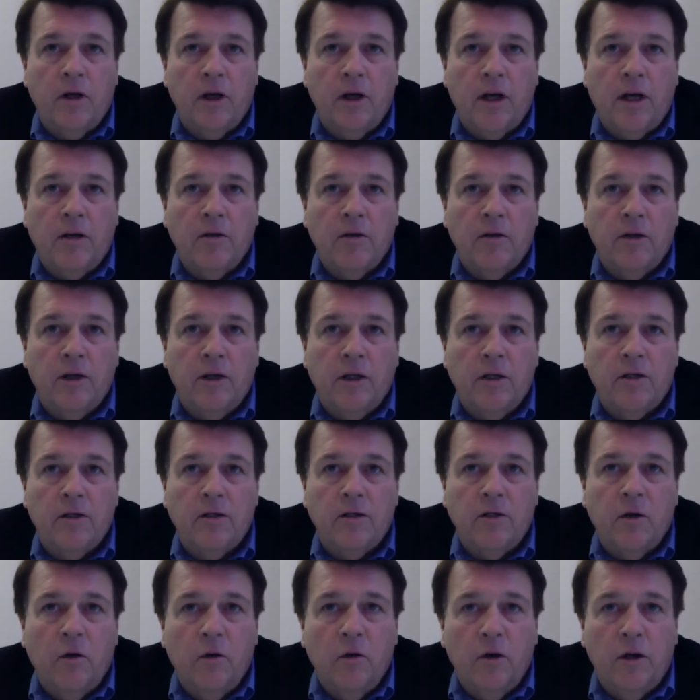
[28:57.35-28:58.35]
I don't think it's
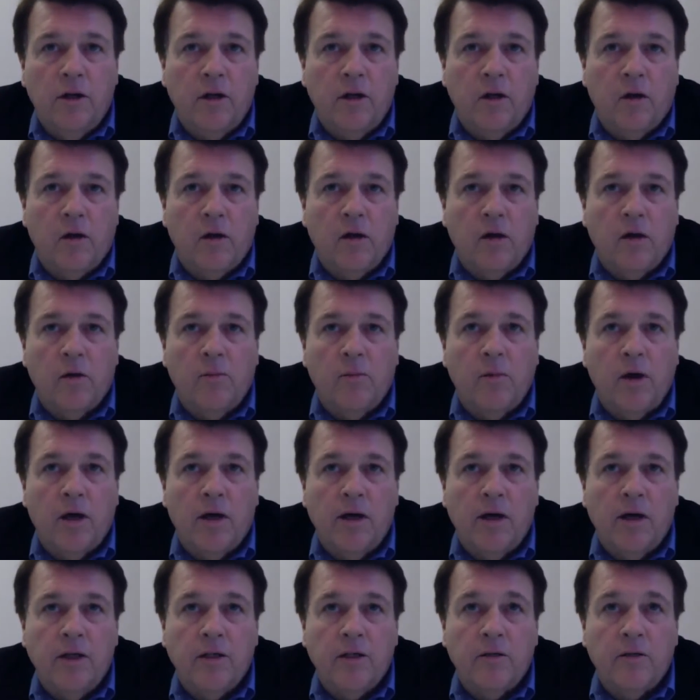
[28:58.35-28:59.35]
totally
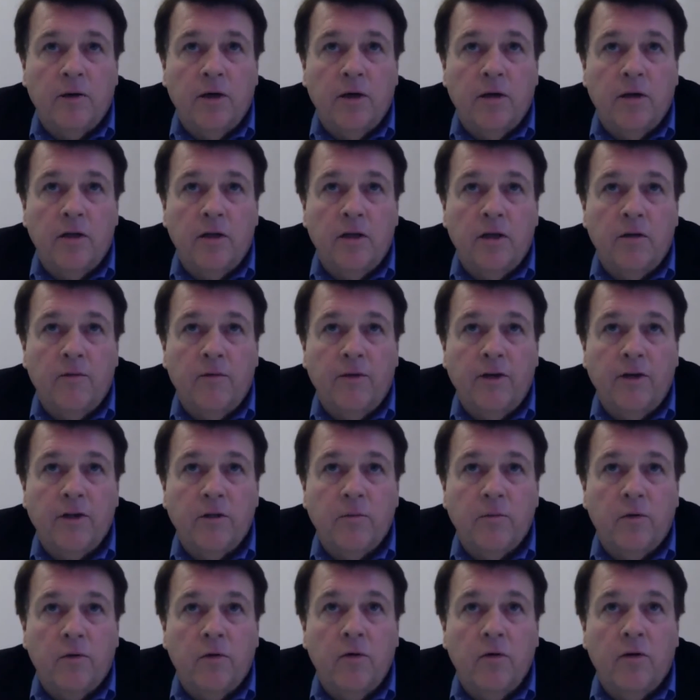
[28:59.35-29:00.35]
harmonized around the innovation
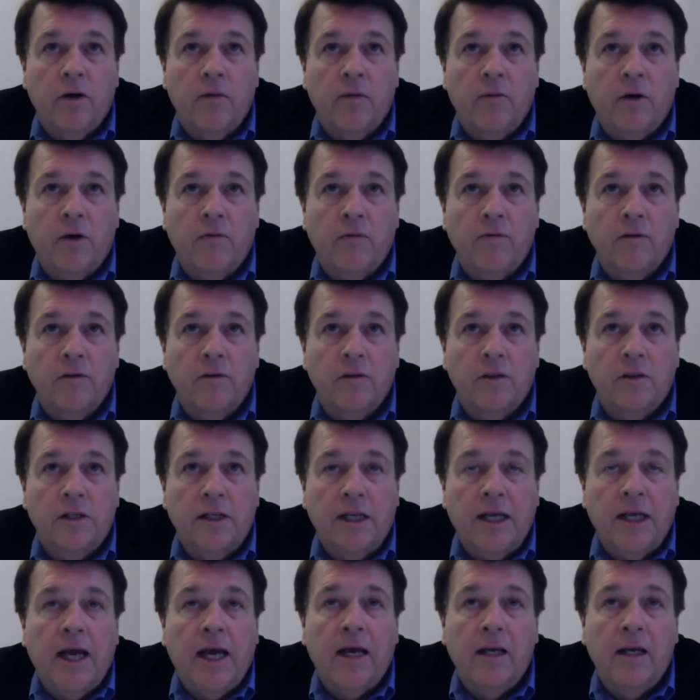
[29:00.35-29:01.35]
program office
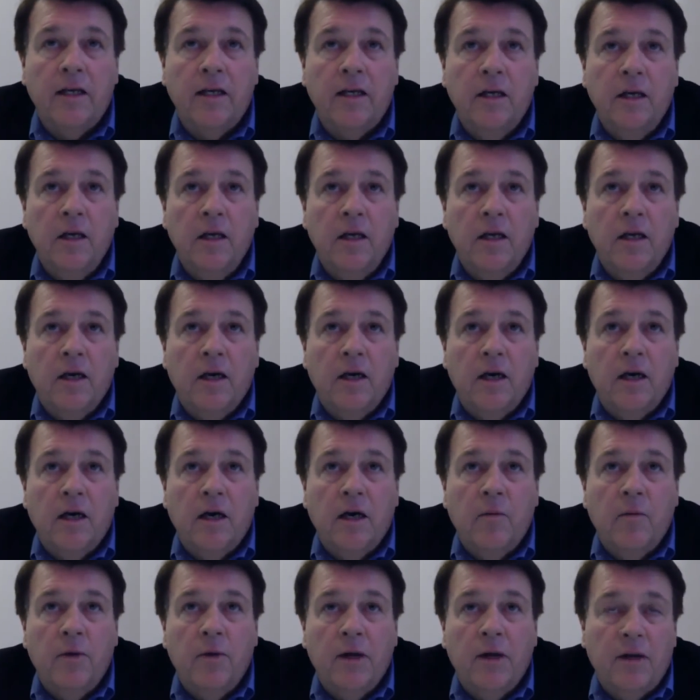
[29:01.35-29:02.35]
yet,
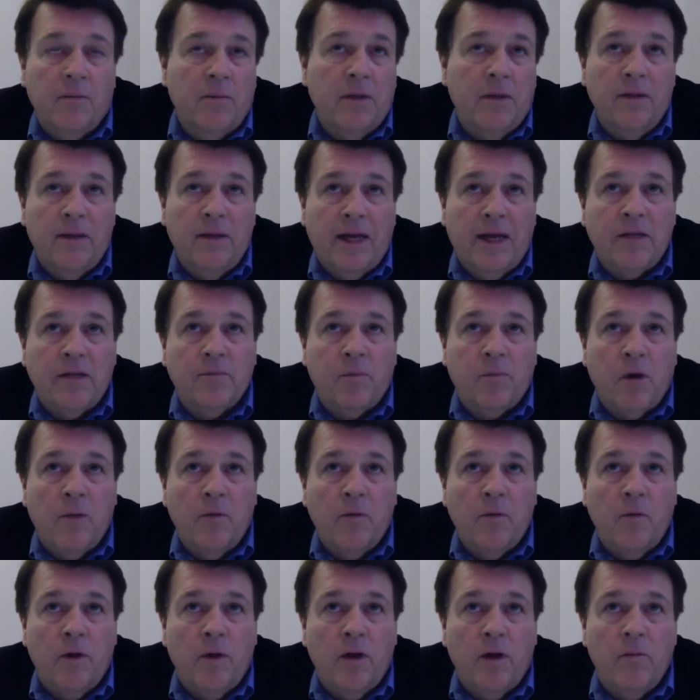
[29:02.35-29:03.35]
but I mean, that's
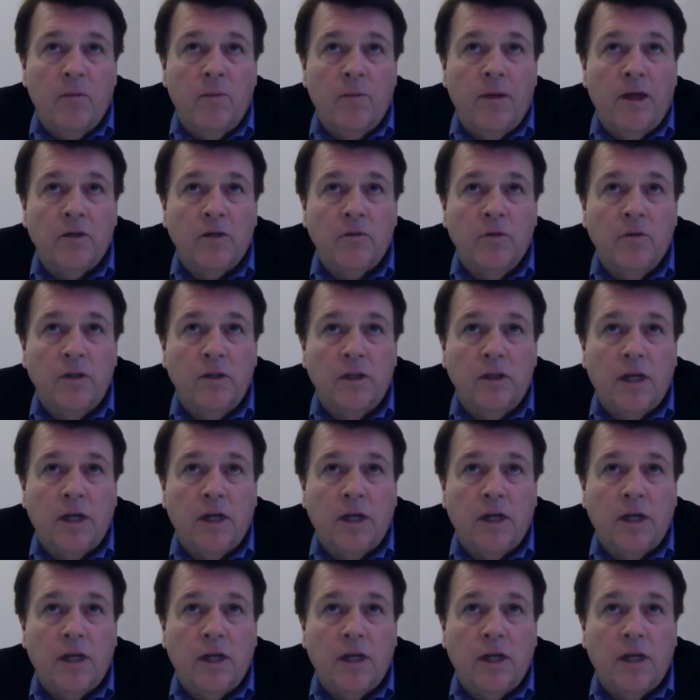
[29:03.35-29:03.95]
probably one of the best ones I